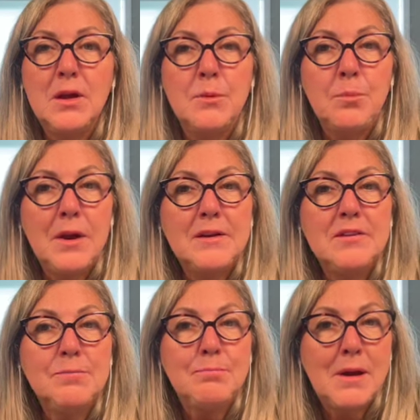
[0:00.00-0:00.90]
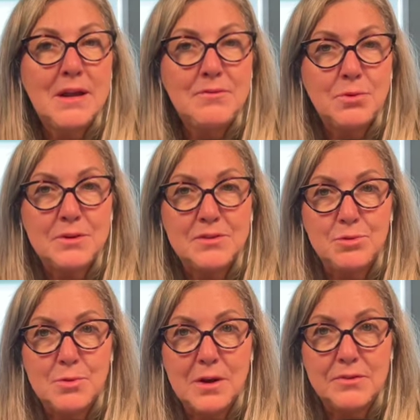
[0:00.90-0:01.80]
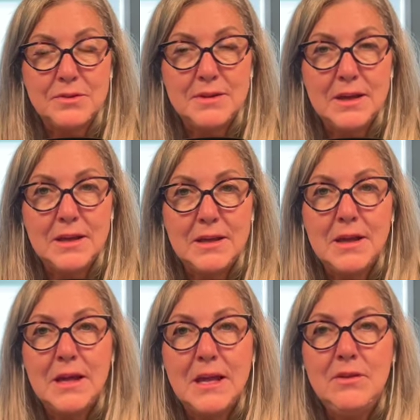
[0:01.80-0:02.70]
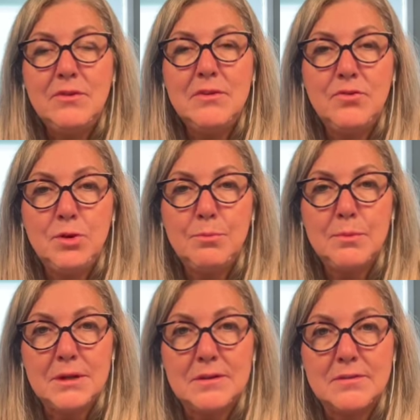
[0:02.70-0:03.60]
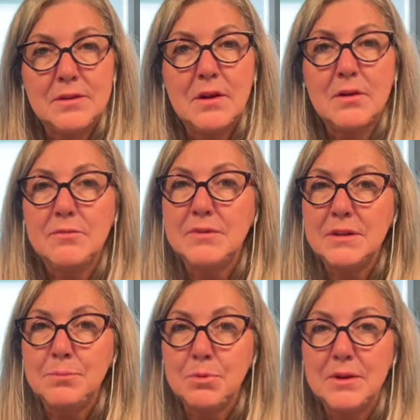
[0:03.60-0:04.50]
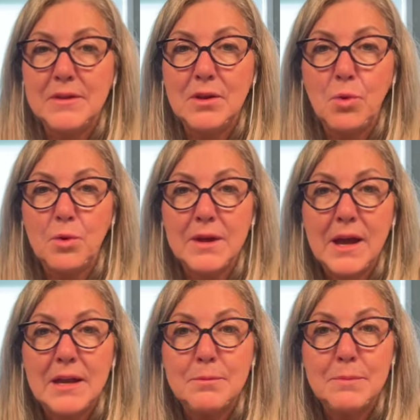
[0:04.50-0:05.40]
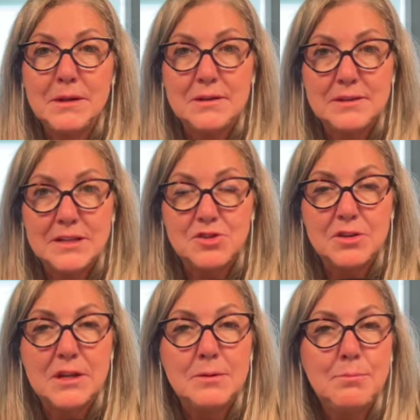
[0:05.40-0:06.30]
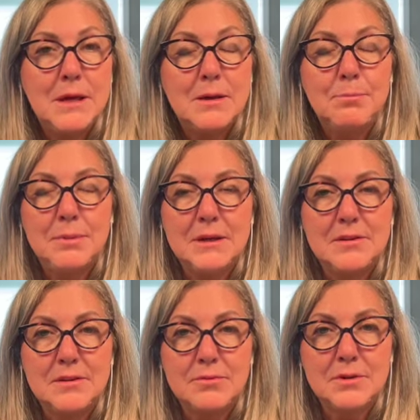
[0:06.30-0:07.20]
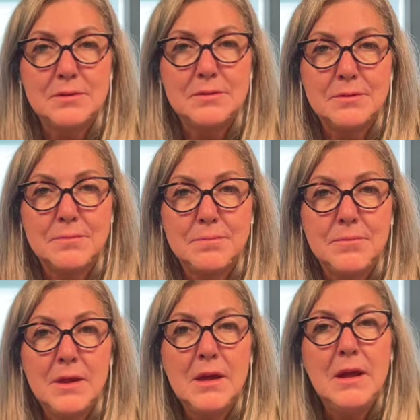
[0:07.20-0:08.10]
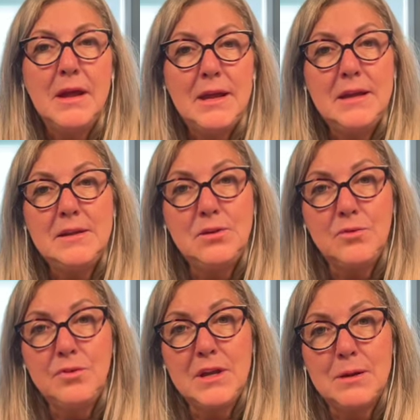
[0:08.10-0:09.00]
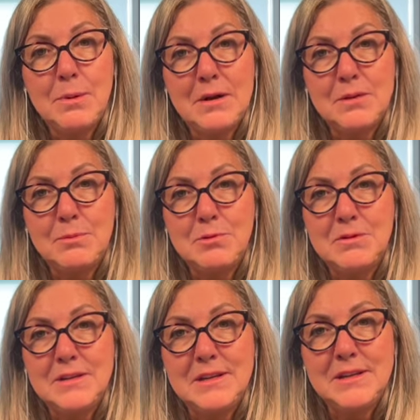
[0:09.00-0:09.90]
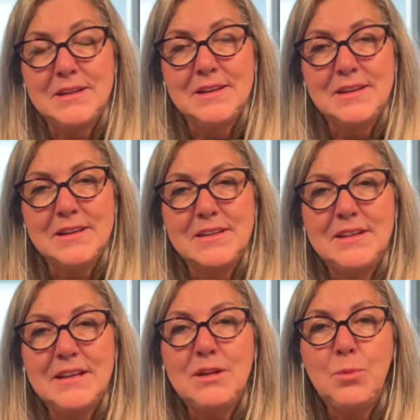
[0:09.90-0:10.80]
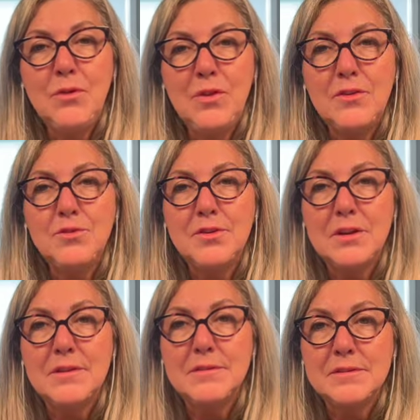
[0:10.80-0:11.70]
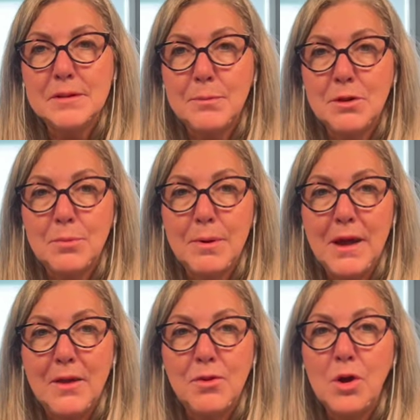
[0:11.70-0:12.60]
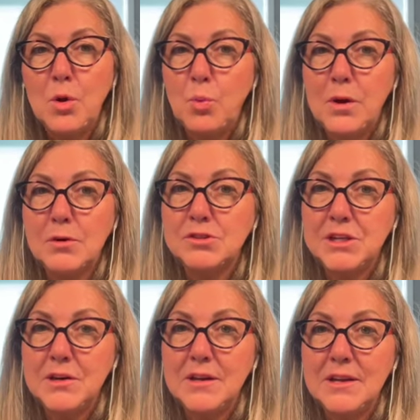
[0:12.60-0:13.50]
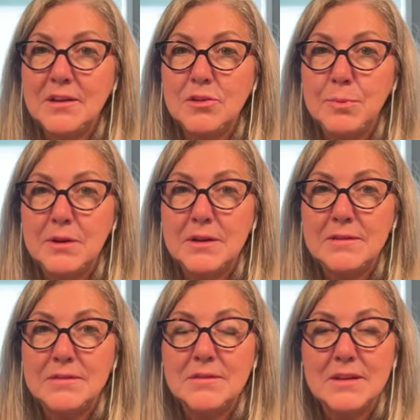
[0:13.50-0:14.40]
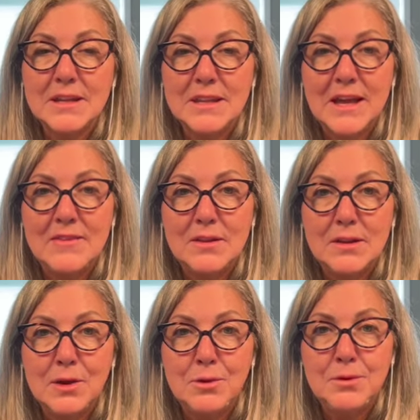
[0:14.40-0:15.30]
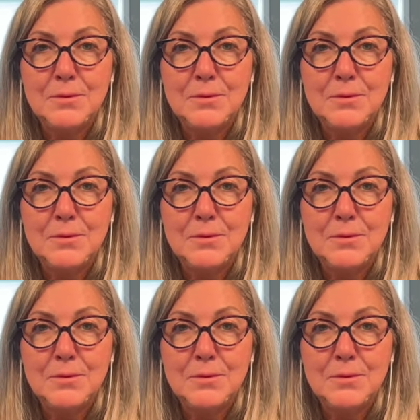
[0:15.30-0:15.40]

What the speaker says: Practice mindfulness throughout the day. Even a few minutes of deep breathing or guided meditation can make a big difference. And don't forget about community. Connecting with others on a similar path while sharing experiences can lighten the load.